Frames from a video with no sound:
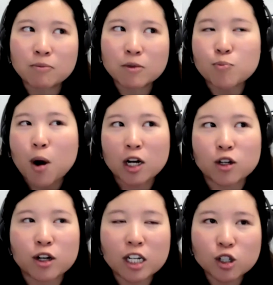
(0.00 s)

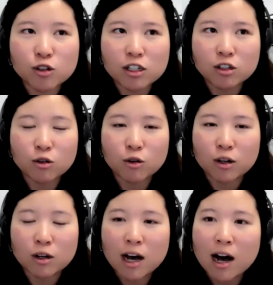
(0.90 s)
sparked your interest
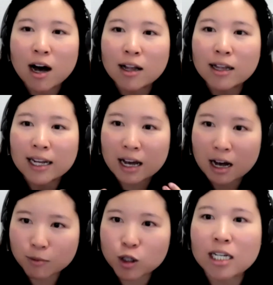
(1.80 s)
or like
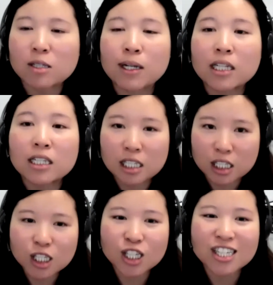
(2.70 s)
helped you guys make the
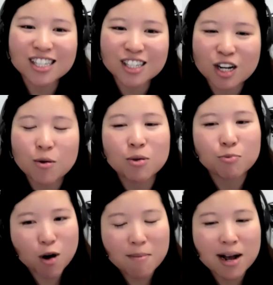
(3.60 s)
decision to start
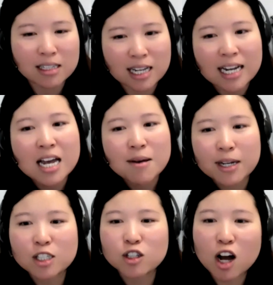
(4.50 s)
with Bright Minds? Like,
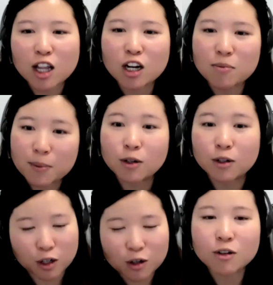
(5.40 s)
because not a lot of people,
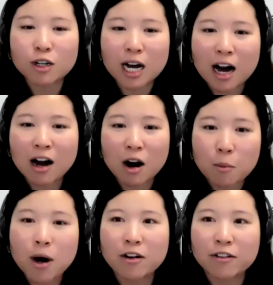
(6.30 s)
are
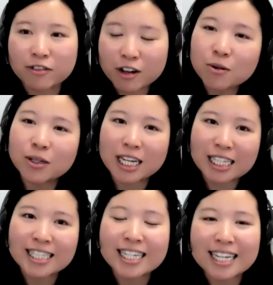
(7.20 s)
aware of, oh, they
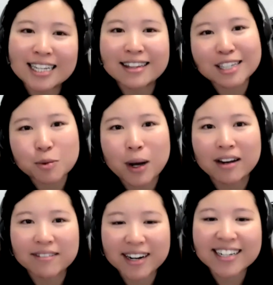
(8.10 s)
can study this
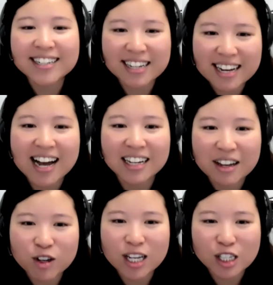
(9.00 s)
way, right? Like, yeah,
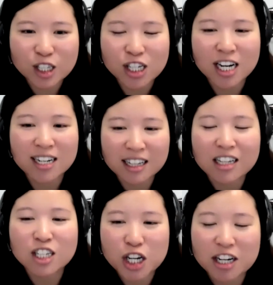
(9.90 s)
if you can
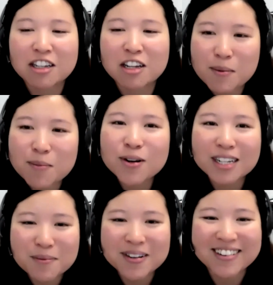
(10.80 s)
share a little bit more,
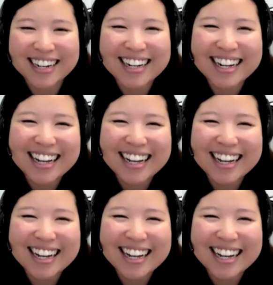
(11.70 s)
that'd be great.